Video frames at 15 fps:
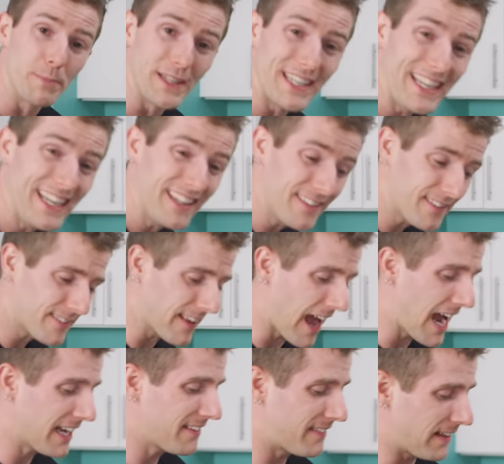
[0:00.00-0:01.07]
but
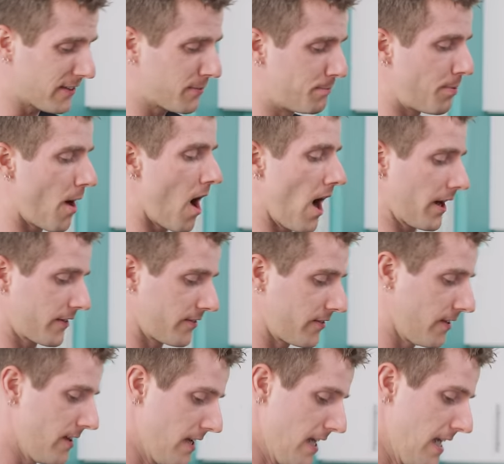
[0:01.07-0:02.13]
inside this
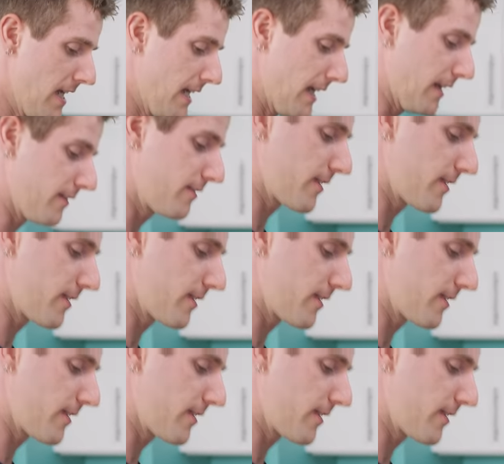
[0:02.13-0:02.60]
box is